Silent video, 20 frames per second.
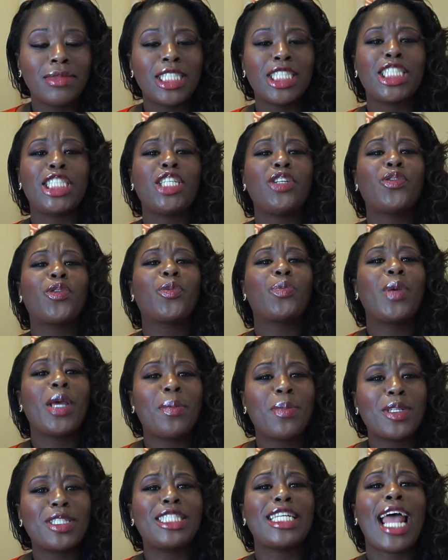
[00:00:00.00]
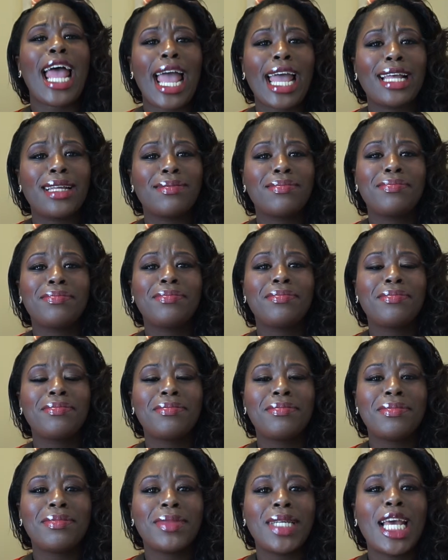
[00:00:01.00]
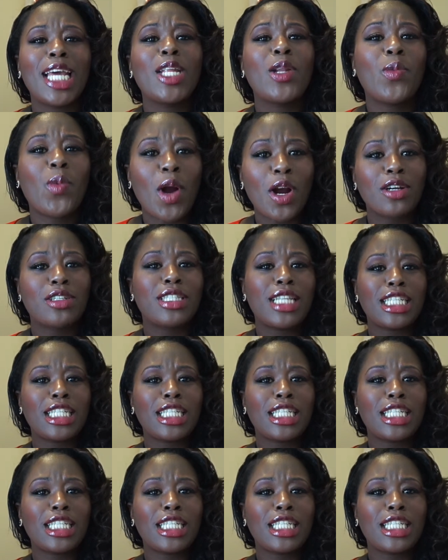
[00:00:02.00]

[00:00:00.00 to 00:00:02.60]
she remembered Jack and the words